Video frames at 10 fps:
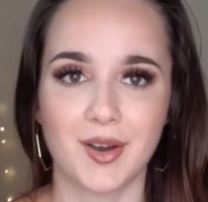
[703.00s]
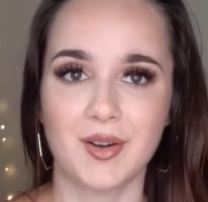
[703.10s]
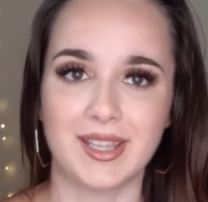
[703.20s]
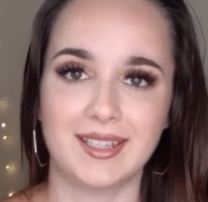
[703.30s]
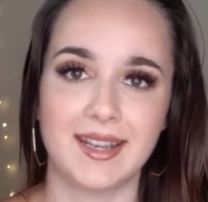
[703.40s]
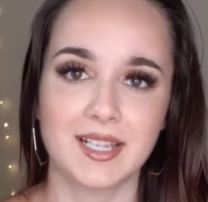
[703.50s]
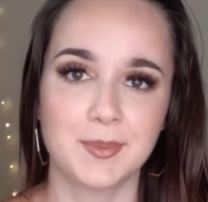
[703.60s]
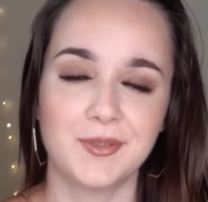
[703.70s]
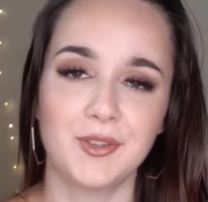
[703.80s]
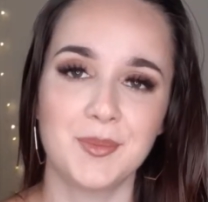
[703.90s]
Okay, the
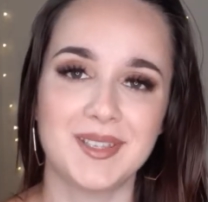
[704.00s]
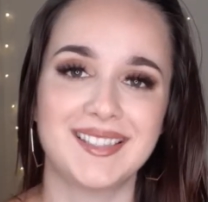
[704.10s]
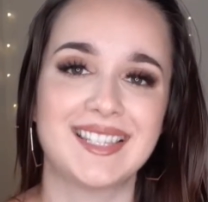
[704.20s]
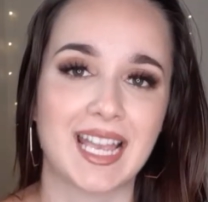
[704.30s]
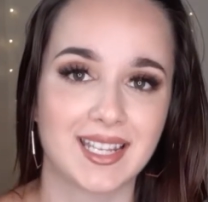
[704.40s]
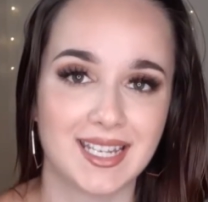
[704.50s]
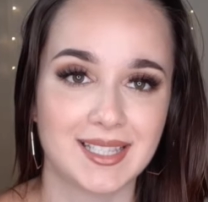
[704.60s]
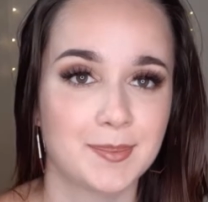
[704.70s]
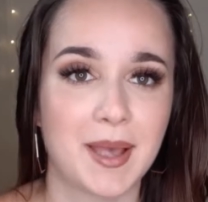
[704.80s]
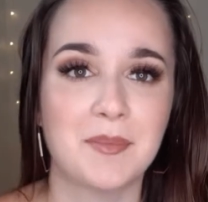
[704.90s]
next perfume is
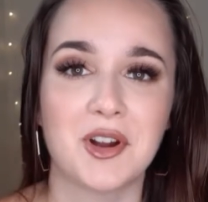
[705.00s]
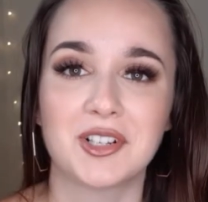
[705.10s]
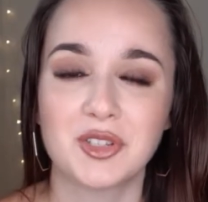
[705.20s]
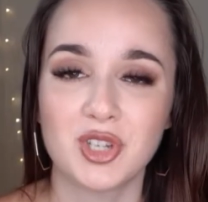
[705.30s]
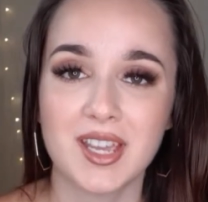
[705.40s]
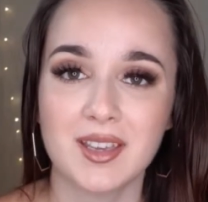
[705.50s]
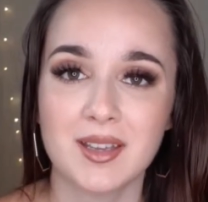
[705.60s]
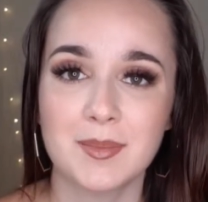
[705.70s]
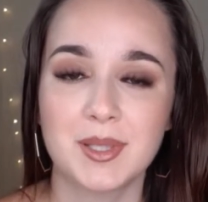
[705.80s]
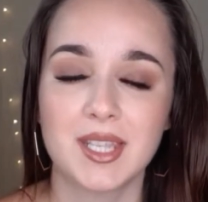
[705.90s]
Decadence by Marc
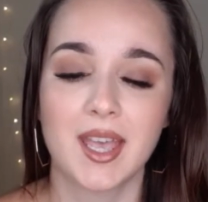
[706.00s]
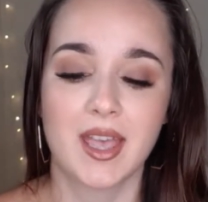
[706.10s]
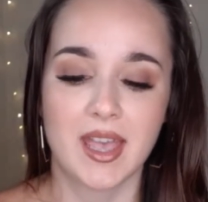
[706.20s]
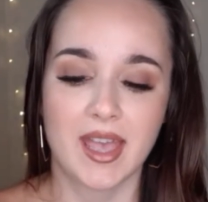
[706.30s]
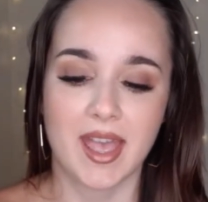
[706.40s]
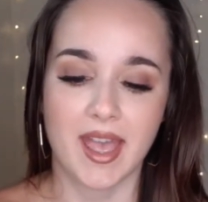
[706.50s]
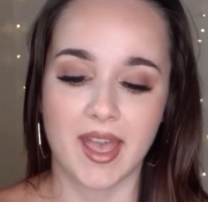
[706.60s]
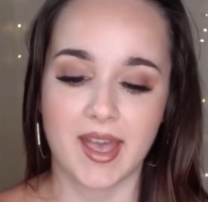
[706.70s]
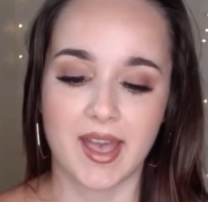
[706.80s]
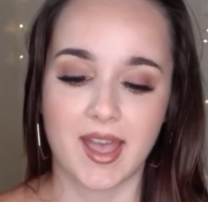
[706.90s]
Jacobs.
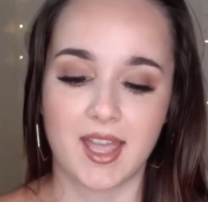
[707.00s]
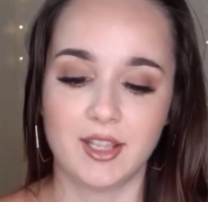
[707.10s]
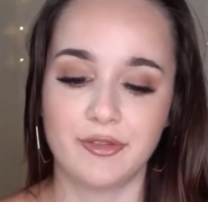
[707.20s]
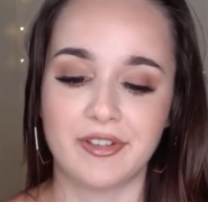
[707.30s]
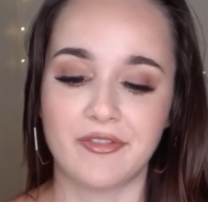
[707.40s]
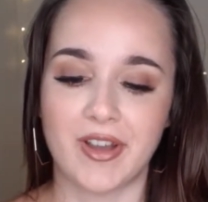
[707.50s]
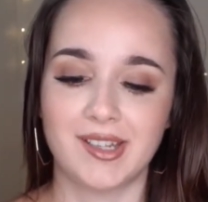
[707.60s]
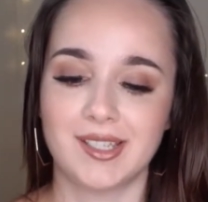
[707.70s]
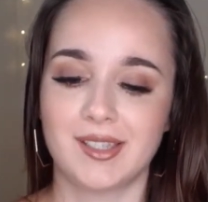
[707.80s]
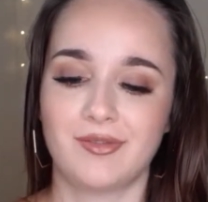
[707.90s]
And you can
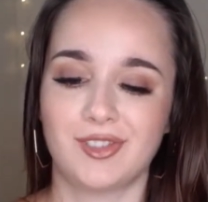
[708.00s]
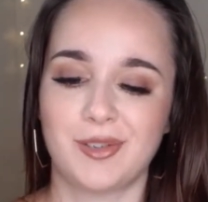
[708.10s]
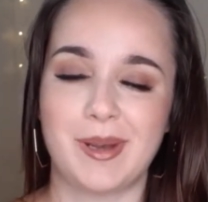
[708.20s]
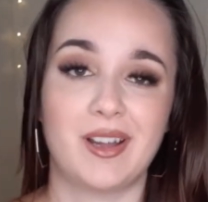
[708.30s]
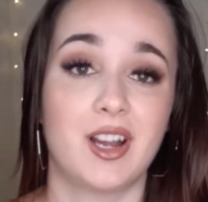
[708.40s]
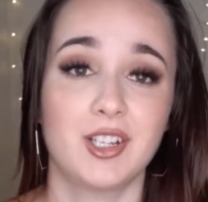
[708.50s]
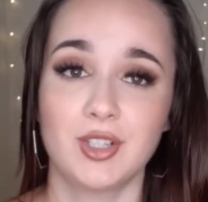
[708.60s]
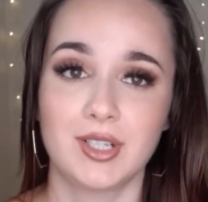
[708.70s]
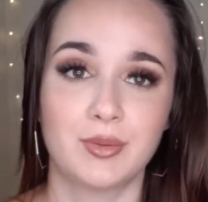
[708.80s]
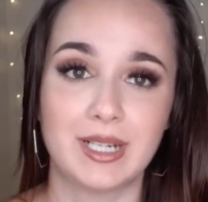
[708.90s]
find this for about
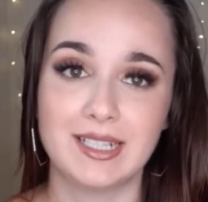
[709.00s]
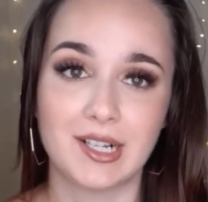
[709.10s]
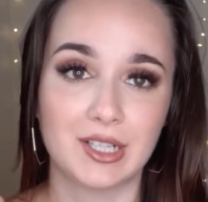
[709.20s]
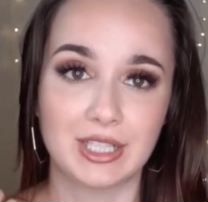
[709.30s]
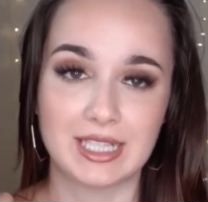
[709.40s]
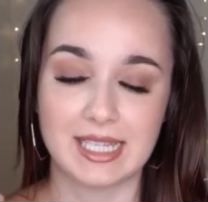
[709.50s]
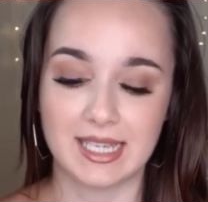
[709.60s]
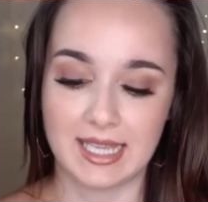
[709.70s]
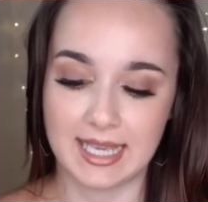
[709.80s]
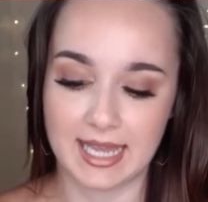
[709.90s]
$120
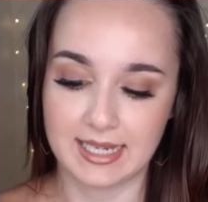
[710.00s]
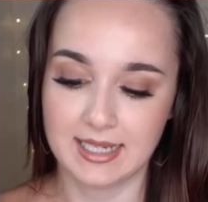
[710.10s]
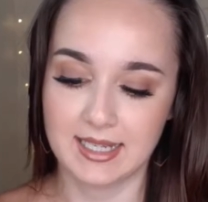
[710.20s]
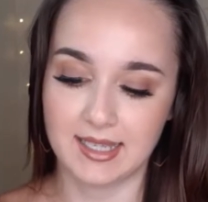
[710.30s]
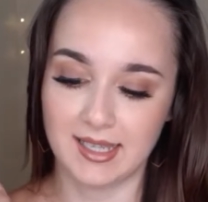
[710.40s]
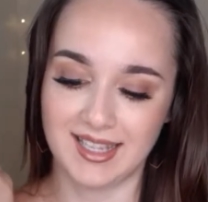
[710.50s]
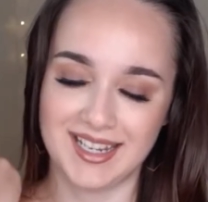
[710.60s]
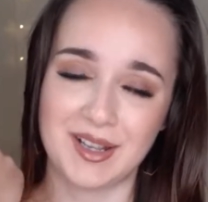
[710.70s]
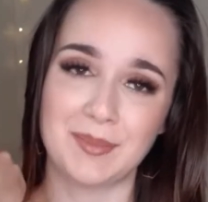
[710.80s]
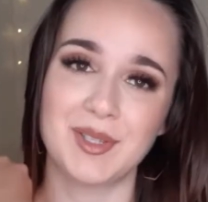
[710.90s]
again. And
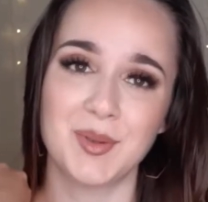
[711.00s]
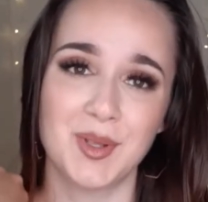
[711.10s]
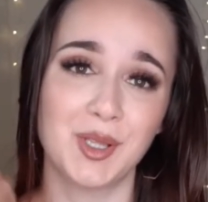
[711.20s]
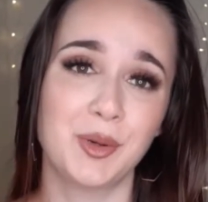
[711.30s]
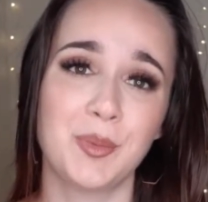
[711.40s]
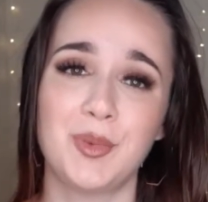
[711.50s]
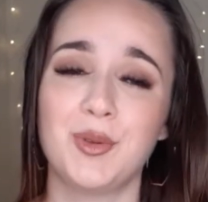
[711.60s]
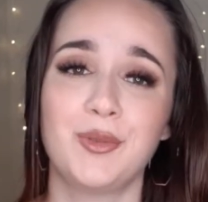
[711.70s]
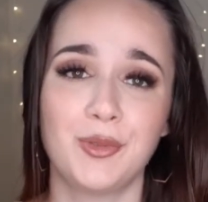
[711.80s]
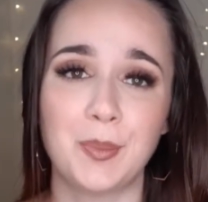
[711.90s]
it comes in a little
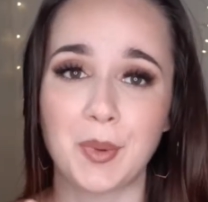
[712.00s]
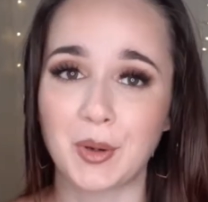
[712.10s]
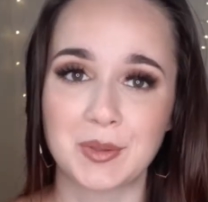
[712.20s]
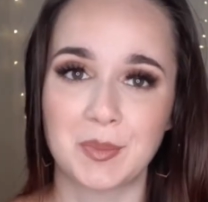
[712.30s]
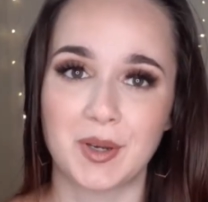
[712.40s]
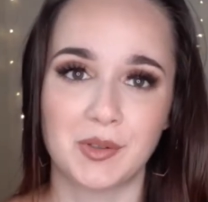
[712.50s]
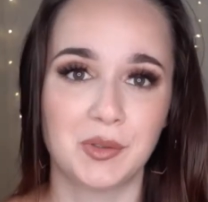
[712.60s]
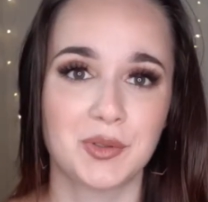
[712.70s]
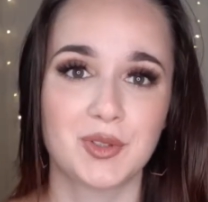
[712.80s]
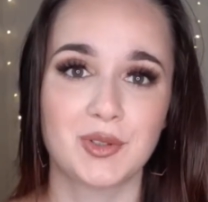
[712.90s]
beautiful purse bottle.
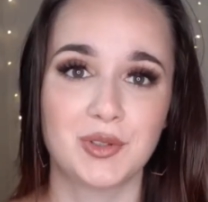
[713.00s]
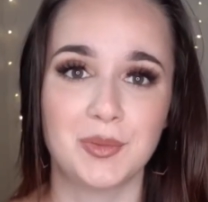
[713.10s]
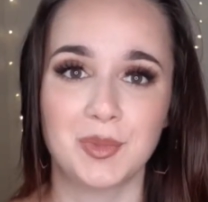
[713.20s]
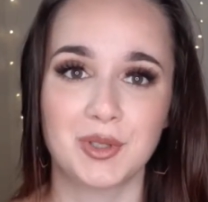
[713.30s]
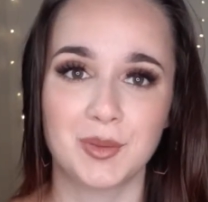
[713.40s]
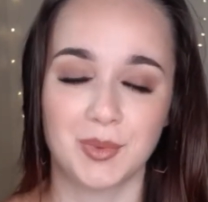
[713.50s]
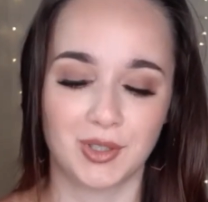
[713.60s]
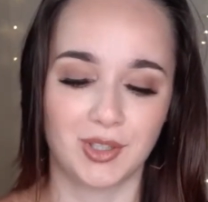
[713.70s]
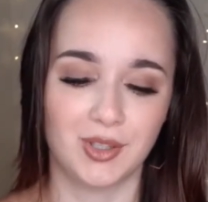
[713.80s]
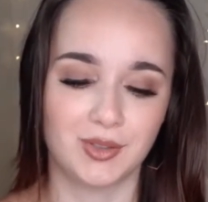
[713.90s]
Looks super,
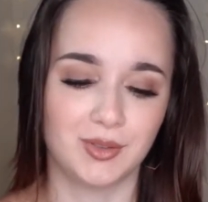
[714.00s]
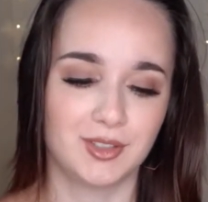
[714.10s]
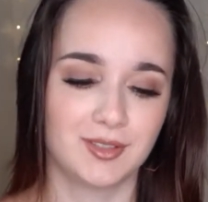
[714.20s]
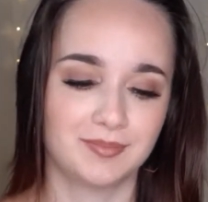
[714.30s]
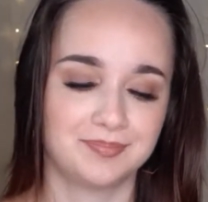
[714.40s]
super cute.